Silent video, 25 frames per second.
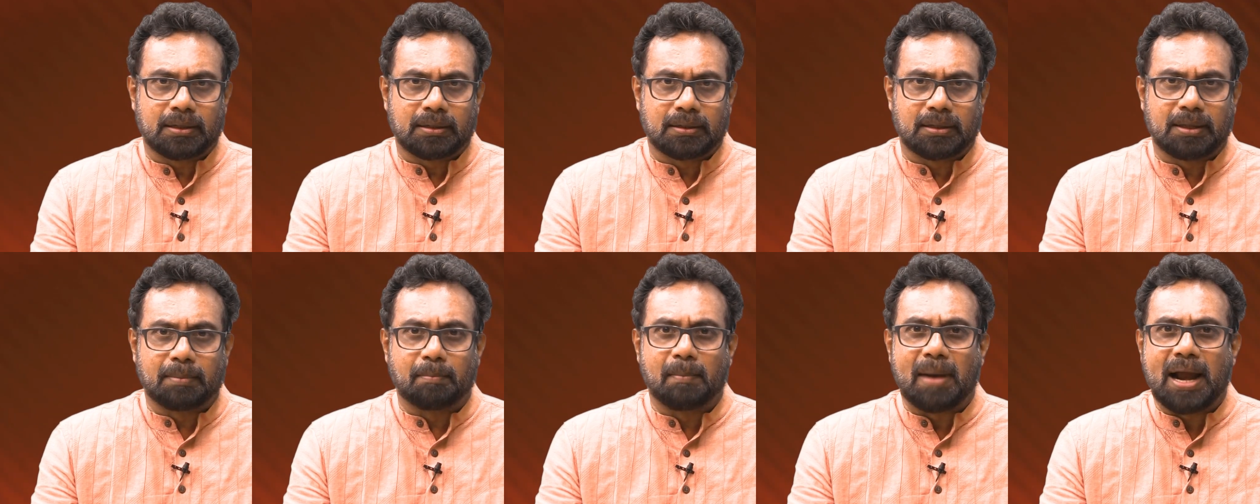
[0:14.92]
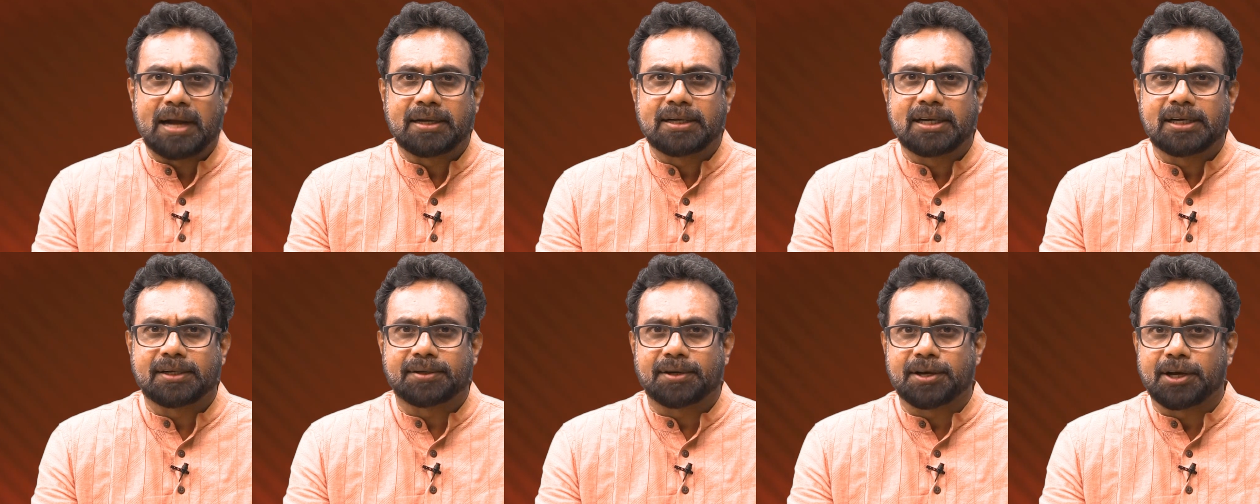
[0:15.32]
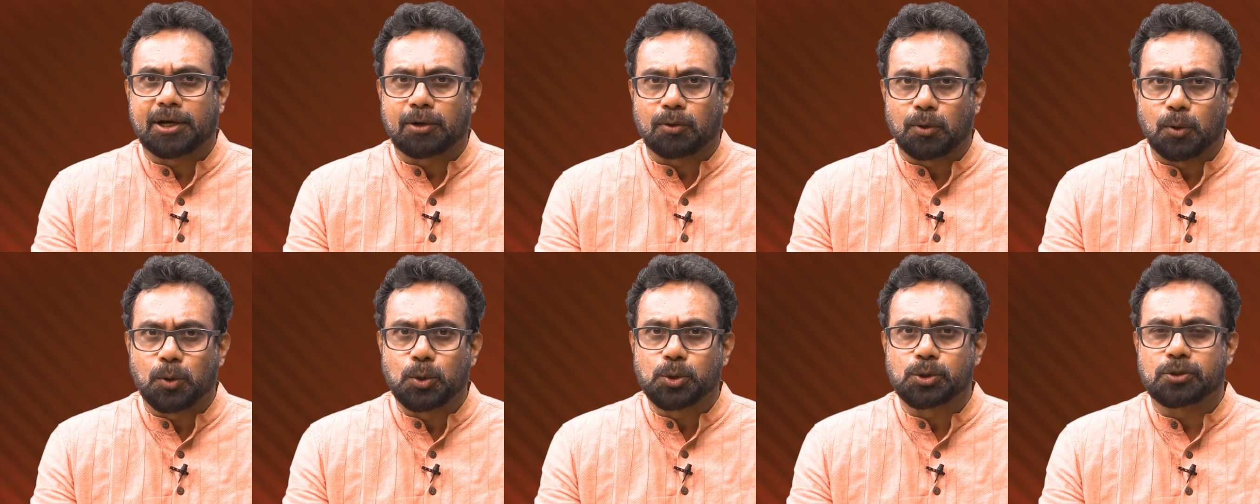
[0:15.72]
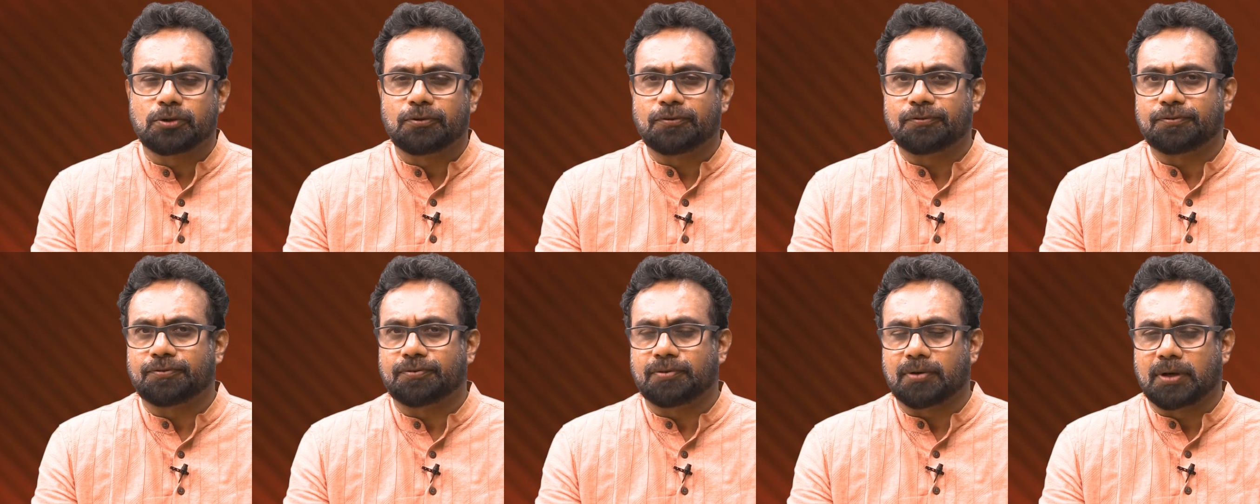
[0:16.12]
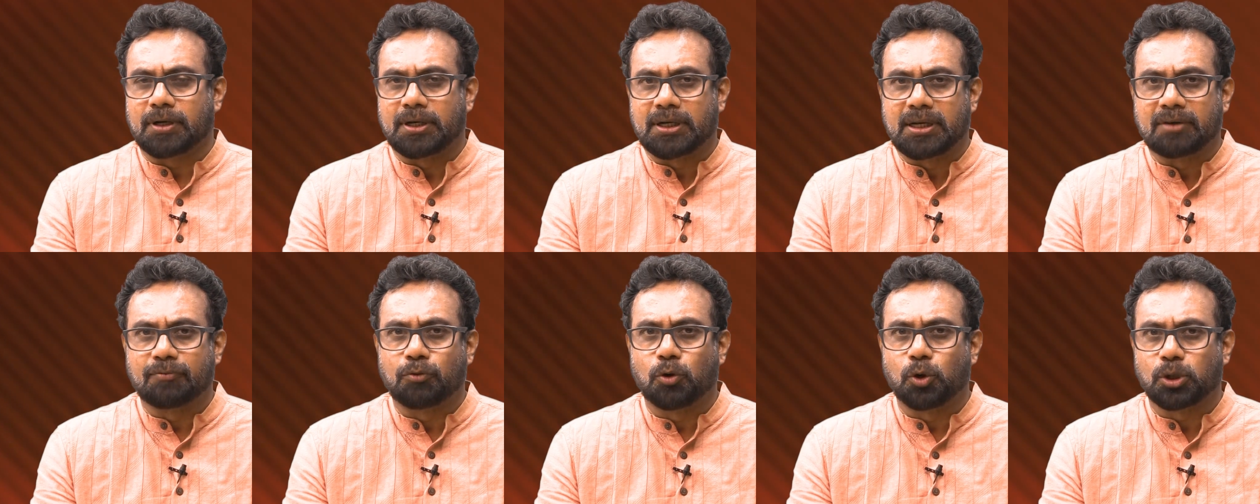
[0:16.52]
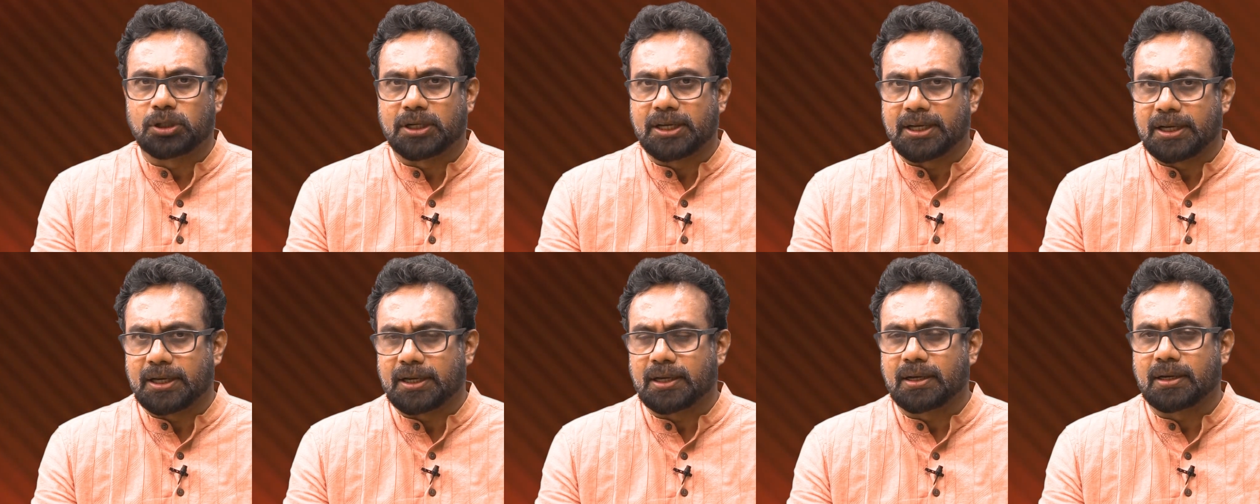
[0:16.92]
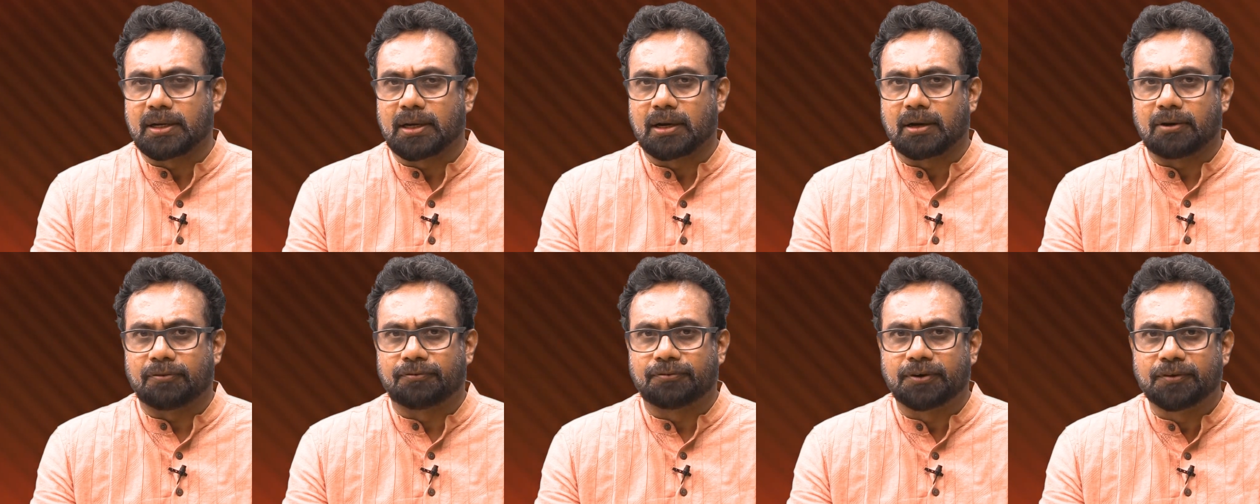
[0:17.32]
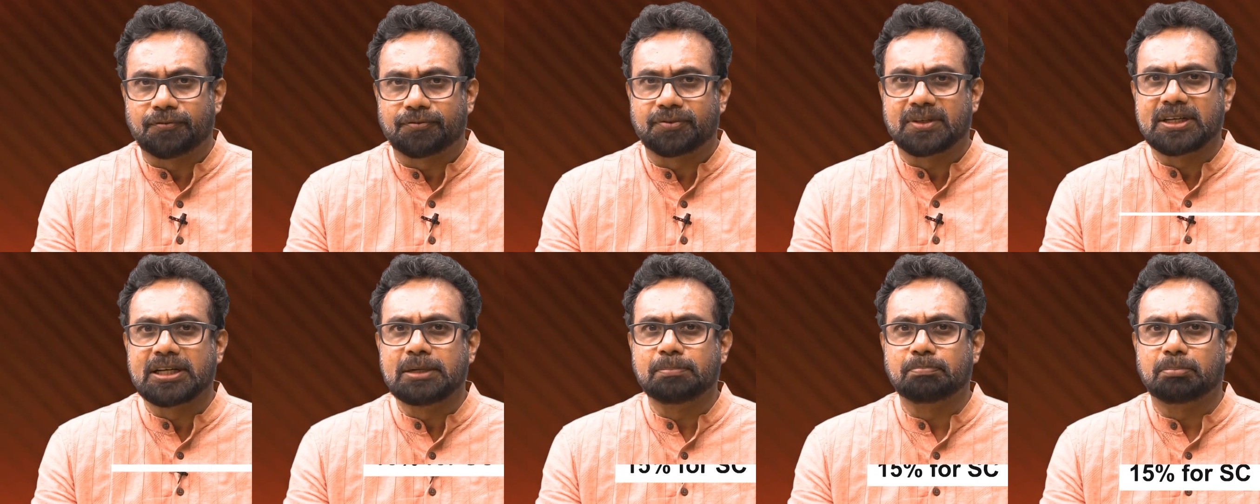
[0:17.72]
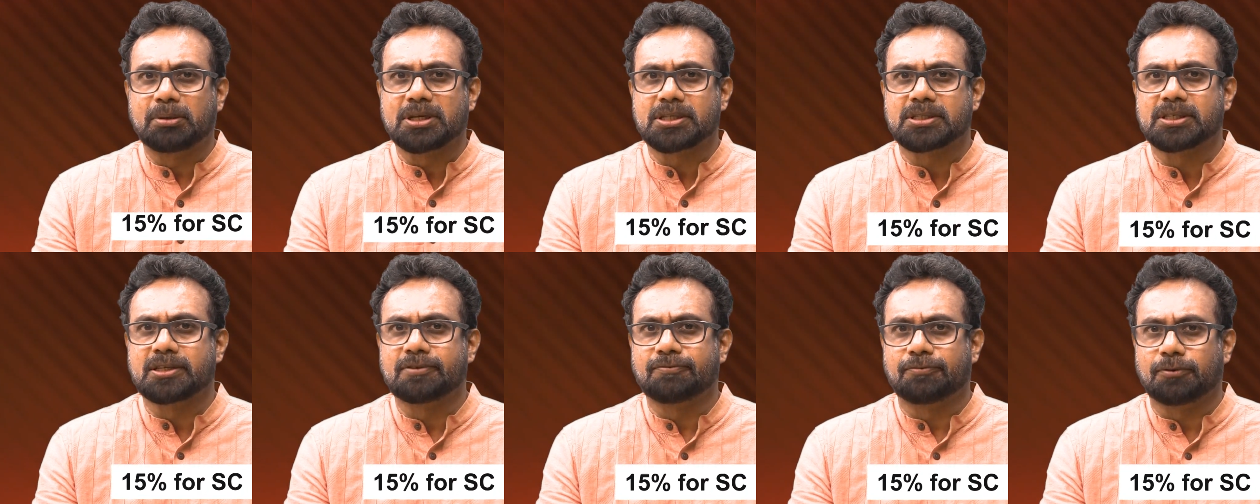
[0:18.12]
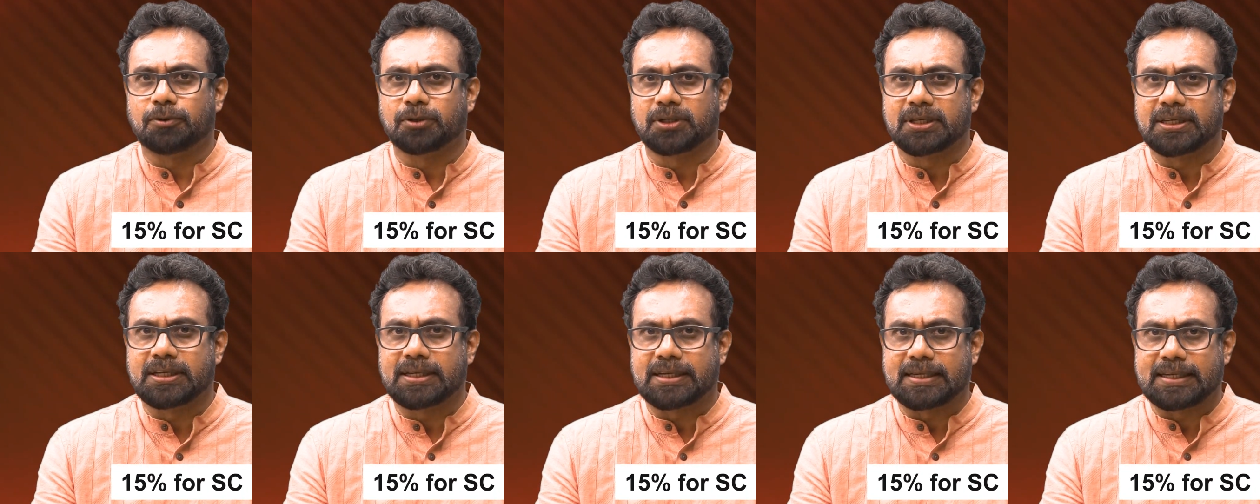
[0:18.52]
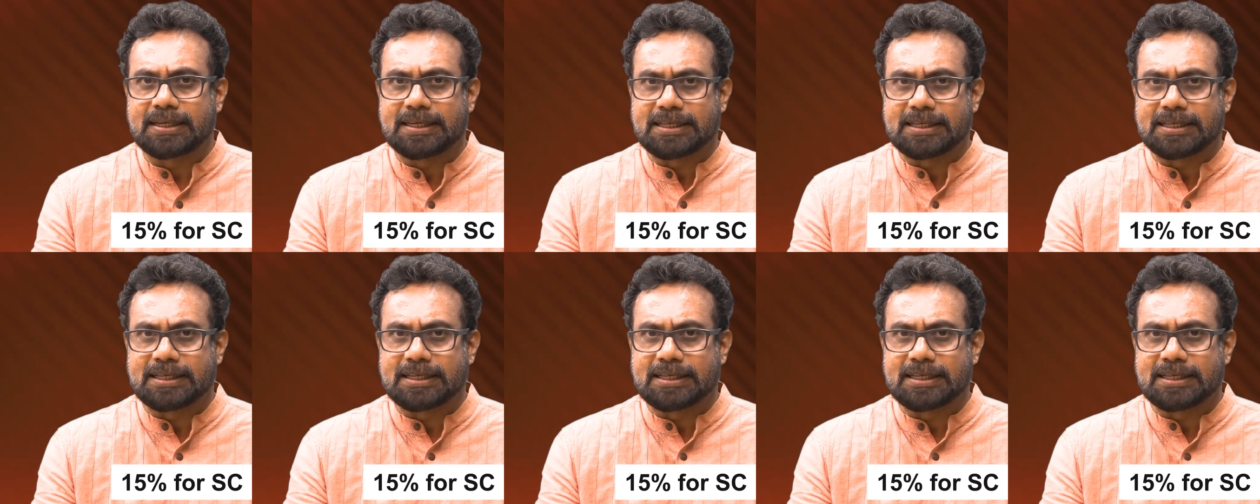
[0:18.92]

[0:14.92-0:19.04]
the mandatory clause of devoting 15% for the